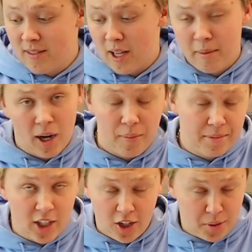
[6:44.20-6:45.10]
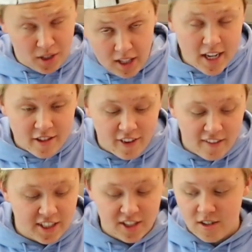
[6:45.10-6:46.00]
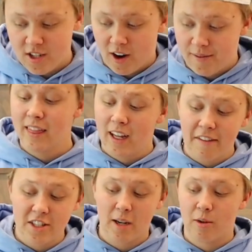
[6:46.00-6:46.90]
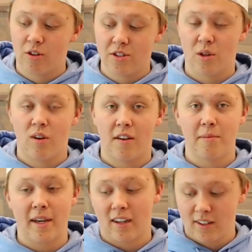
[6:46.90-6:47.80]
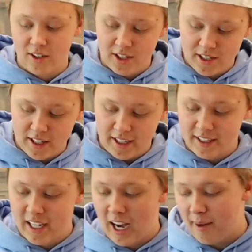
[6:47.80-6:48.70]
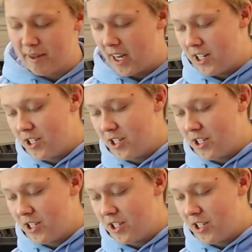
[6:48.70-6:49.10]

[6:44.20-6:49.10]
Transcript: I mean, I'm curious what your guys' favorite desserts are. Love cinnamon rolls in the waffle maker. They're just like top notch.